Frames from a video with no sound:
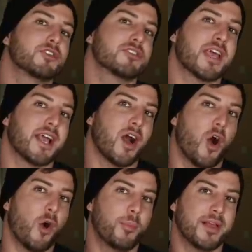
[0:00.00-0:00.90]
just like
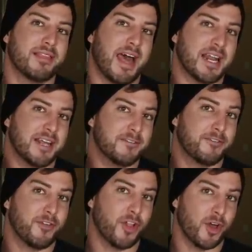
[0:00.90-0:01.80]
hoping that it
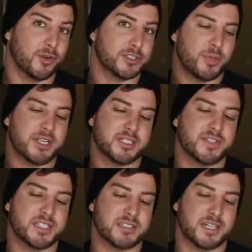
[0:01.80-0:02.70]
floats because if
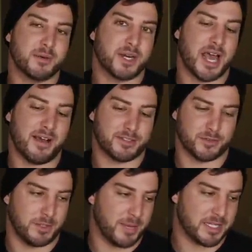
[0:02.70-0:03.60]
it doesn't, I'm gonna have to
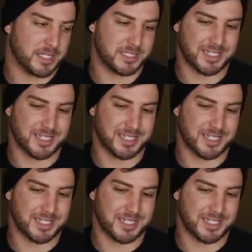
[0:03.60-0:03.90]
remake this.